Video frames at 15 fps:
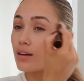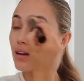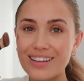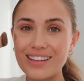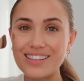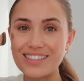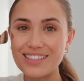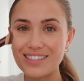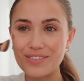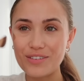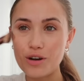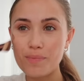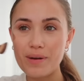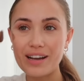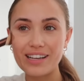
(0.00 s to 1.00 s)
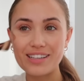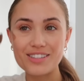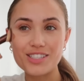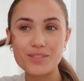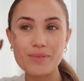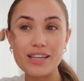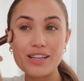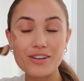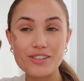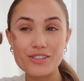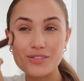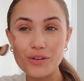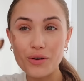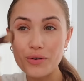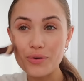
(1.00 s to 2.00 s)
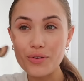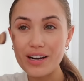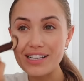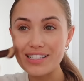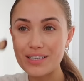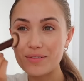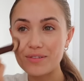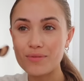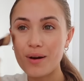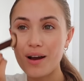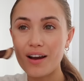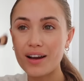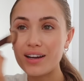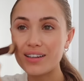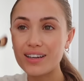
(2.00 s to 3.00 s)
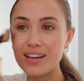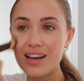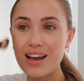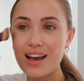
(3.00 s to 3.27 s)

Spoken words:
And then since I've got back, it's just been so crazy with work.